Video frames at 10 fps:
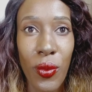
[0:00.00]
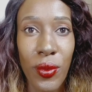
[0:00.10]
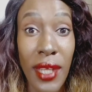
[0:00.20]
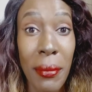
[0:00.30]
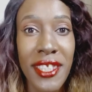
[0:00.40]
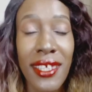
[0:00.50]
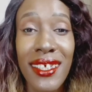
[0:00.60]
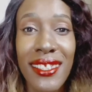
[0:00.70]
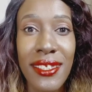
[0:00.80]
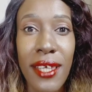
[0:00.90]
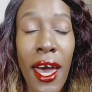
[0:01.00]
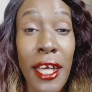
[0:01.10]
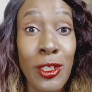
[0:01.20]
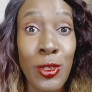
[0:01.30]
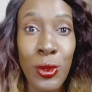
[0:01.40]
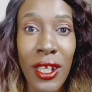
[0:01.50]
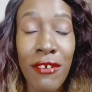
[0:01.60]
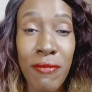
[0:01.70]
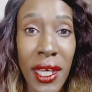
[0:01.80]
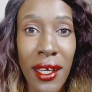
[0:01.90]
Number six, I do
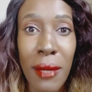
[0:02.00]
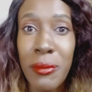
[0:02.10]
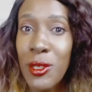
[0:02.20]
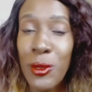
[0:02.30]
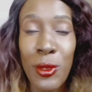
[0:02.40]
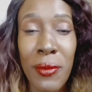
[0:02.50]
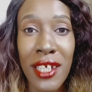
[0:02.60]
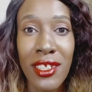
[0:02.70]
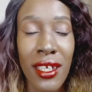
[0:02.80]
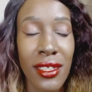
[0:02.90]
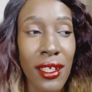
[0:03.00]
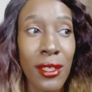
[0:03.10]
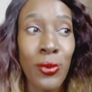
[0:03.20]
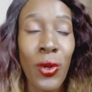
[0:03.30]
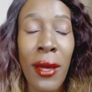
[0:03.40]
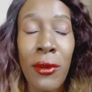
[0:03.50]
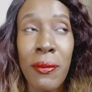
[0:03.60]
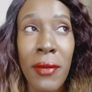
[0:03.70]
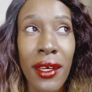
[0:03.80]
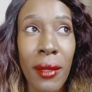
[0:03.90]
love makeup so much. I started
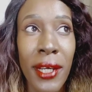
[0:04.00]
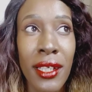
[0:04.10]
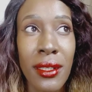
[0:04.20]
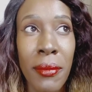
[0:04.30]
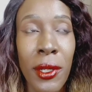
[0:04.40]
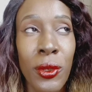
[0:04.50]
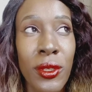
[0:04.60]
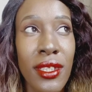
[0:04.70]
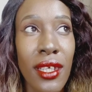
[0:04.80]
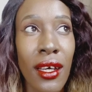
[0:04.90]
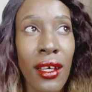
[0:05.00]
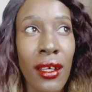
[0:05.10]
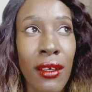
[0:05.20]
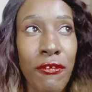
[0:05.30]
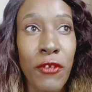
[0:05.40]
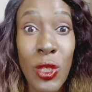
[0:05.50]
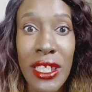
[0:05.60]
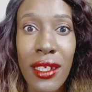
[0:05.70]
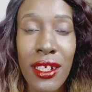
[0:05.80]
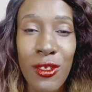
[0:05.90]
wearing makeup at about
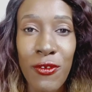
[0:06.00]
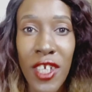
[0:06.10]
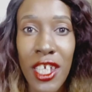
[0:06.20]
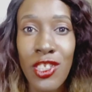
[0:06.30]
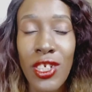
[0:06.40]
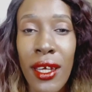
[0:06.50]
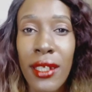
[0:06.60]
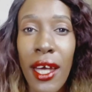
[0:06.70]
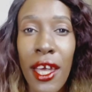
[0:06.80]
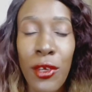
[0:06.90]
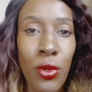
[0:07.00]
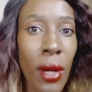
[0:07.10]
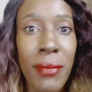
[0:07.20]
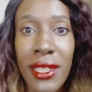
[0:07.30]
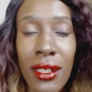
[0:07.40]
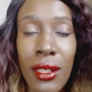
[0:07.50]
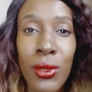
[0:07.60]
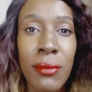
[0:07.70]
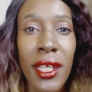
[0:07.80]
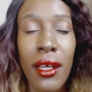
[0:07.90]
14 years of age, and I grew up basically
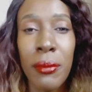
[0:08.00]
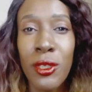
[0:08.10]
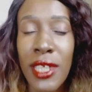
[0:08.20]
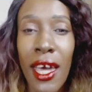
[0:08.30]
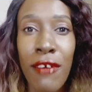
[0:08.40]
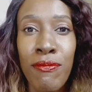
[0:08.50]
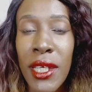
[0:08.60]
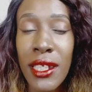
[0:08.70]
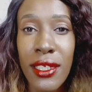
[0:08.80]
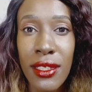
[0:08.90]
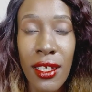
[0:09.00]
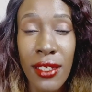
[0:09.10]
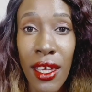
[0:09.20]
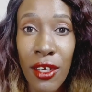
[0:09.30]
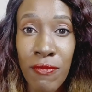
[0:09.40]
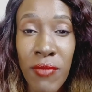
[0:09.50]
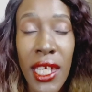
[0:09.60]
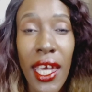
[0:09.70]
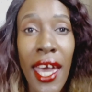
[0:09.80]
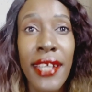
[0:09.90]
with makeup because I have many sisters ahead of
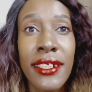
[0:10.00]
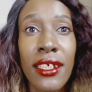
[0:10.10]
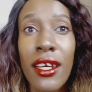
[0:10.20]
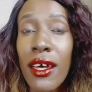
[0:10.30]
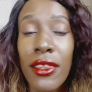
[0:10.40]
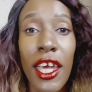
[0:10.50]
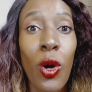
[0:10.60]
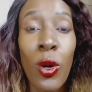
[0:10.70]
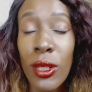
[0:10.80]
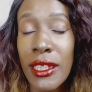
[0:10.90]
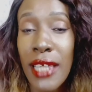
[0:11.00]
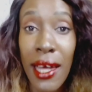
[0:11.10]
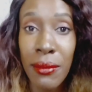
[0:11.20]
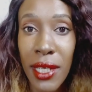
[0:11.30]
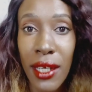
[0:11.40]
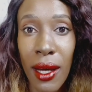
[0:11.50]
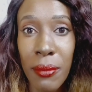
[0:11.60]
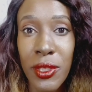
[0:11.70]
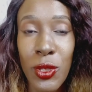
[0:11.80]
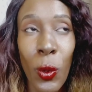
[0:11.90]
me and they always had
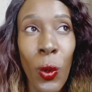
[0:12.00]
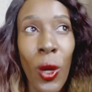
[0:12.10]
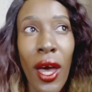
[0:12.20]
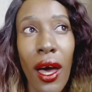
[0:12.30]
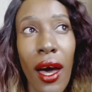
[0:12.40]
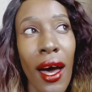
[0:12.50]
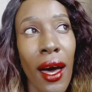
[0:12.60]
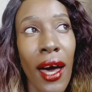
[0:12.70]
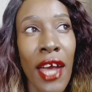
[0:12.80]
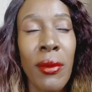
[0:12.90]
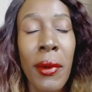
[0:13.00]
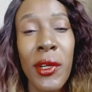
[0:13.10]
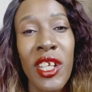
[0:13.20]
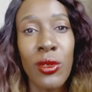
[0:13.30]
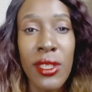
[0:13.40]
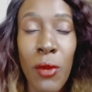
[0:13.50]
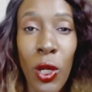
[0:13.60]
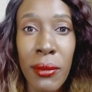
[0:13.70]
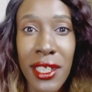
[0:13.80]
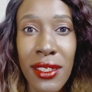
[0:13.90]
makeup. So I remember when I was
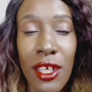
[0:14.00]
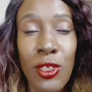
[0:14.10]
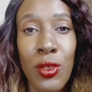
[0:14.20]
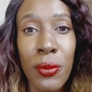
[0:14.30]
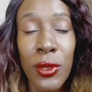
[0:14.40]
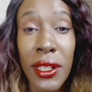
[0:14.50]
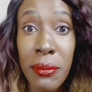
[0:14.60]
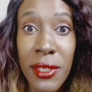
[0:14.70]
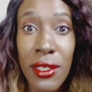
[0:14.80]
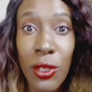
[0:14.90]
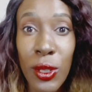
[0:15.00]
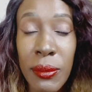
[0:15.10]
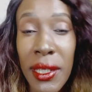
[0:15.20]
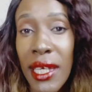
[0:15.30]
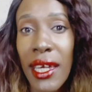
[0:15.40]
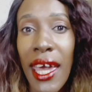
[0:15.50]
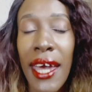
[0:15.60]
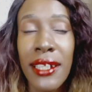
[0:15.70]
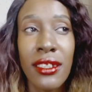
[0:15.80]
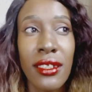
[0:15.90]
small, my sister used to put lipstick on me,
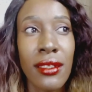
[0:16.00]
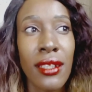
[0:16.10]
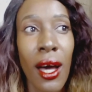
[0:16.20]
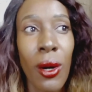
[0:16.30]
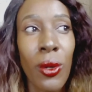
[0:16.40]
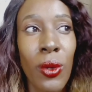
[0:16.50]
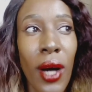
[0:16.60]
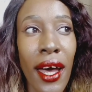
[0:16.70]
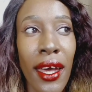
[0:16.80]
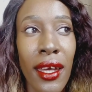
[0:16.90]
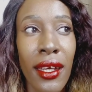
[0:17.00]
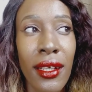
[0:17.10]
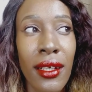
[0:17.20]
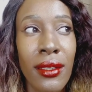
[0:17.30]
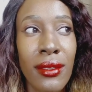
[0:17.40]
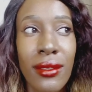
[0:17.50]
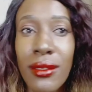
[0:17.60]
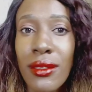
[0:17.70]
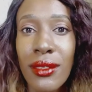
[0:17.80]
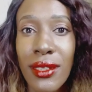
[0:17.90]
and now I
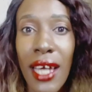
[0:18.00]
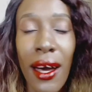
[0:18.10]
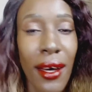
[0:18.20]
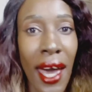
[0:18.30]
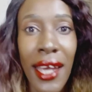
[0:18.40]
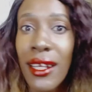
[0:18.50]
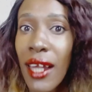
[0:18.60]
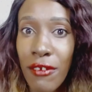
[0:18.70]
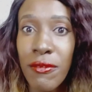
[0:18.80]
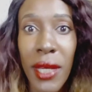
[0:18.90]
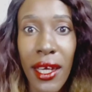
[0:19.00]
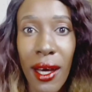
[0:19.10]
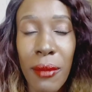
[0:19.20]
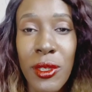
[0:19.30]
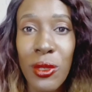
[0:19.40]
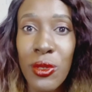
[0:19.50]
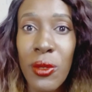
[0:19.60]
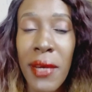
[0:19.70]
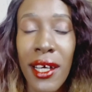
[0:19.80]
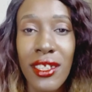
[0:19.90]
love makeup
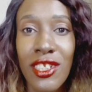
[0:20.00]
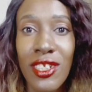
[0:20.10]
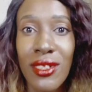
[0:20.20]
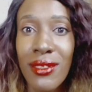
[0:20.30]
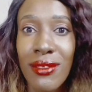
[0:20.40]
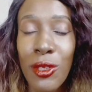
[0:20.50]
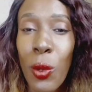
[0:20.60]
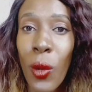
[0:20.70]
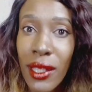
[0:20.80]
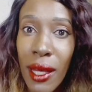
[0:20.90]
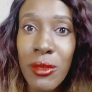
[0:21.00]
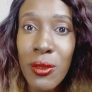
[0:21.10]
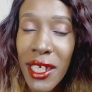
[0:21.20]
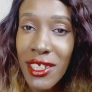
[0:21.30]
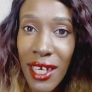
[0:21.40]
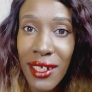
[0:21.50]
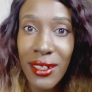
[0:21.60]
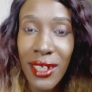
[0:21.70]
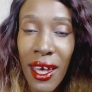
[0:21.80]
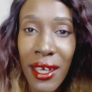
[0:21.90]
so much. So welcome to my
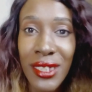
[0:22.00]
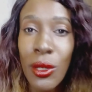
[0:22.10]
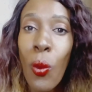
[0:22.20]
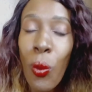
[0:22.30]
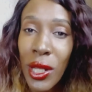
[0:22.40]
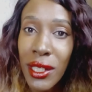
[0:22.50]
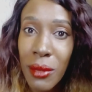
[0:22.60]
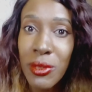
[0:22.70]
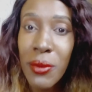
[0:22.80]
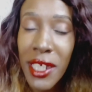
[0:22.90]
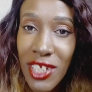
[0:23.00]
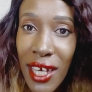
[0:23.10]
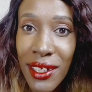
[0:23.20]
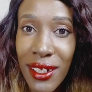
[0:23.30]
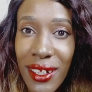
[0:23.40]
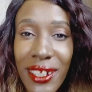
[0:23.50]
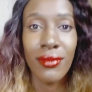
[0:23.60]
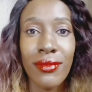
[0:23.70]
channel, guys. Welcome to my channel.